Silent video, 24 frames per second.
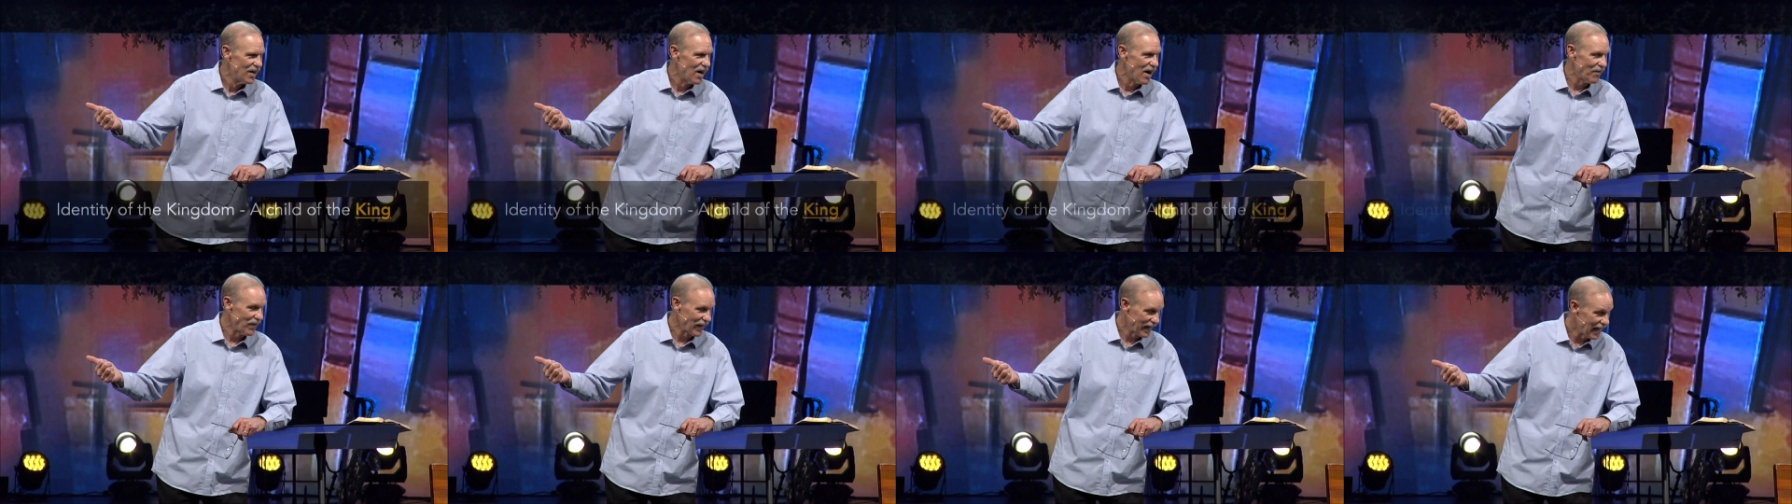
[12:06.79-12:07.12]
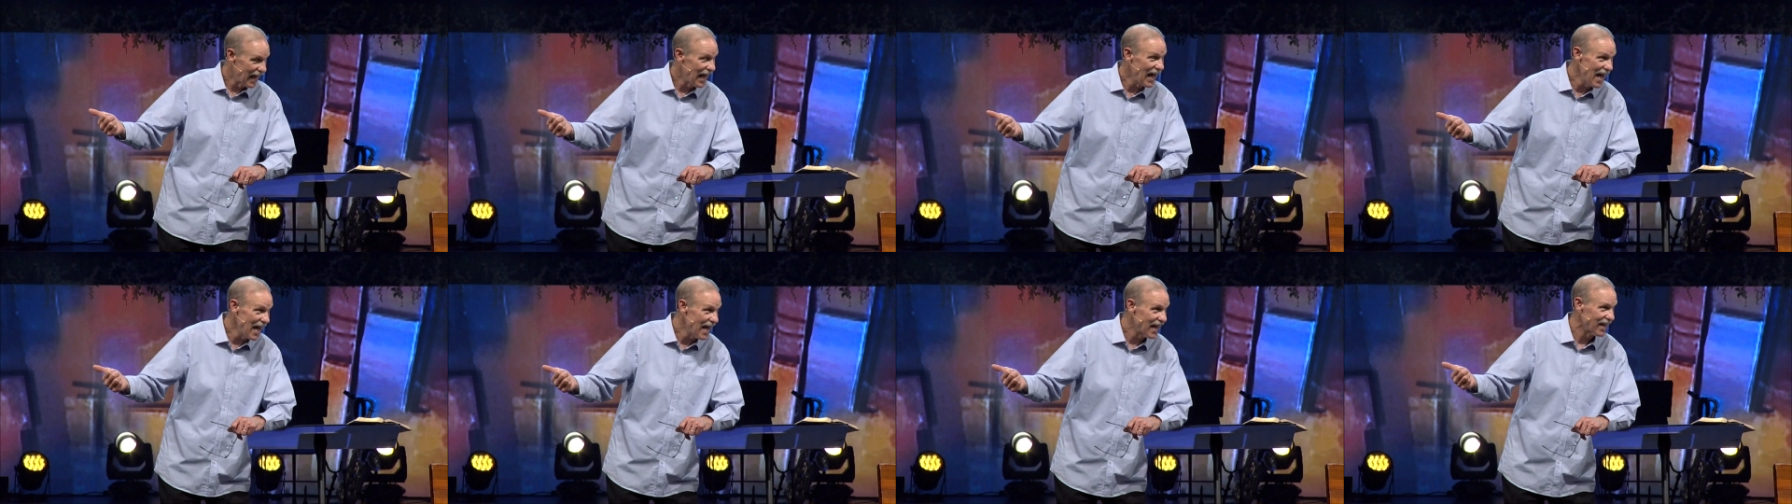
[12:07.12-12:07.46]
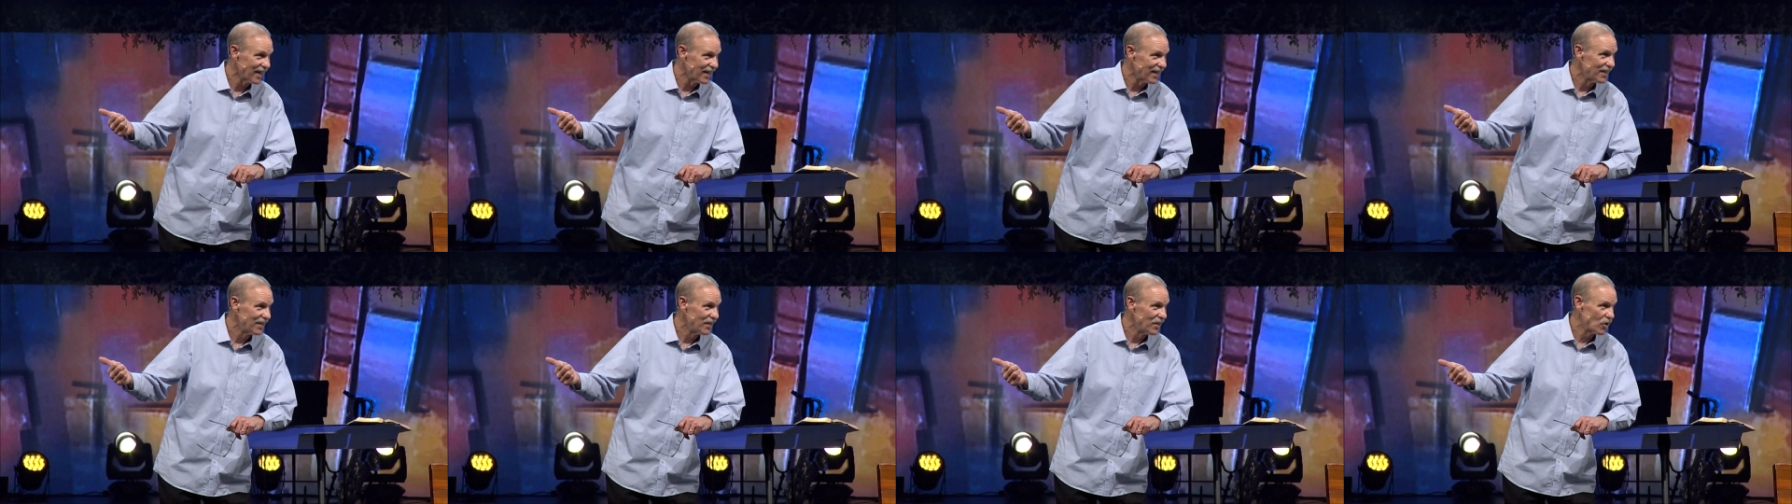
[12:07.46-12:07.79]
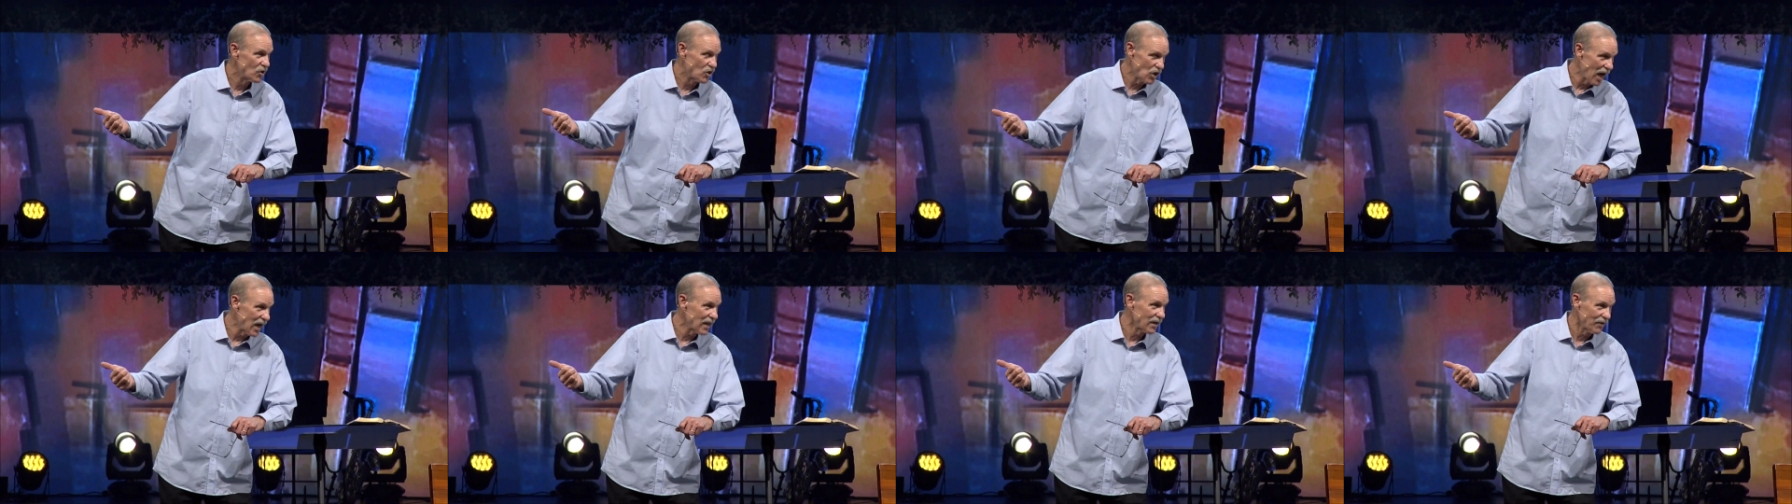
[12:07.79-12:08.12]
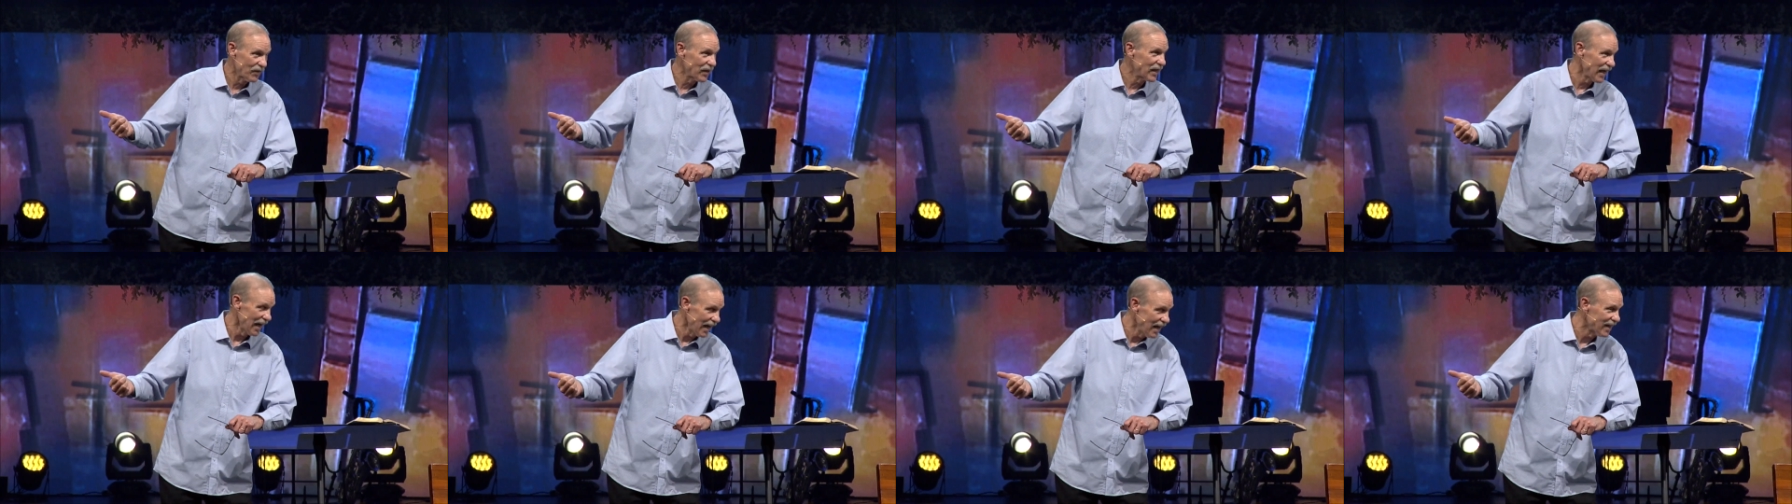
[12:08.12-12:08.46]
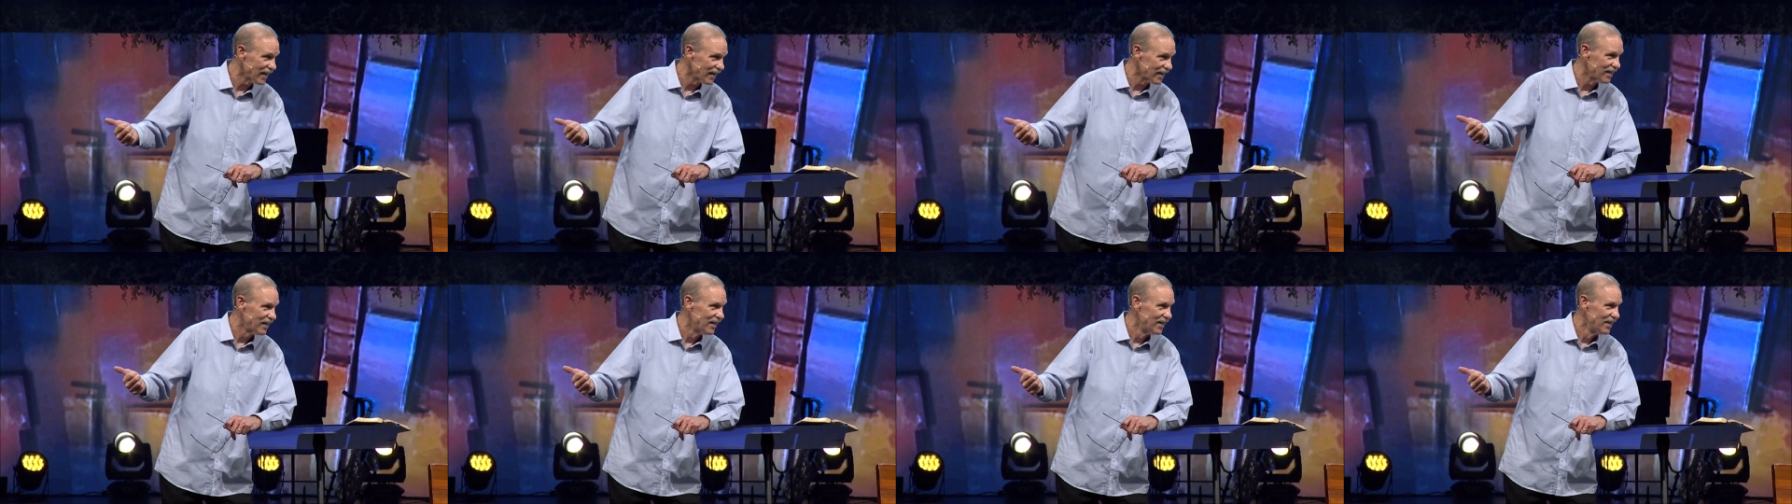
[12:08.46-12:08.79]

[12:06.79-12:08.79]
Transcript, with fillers: Of a king. You're a child of a king.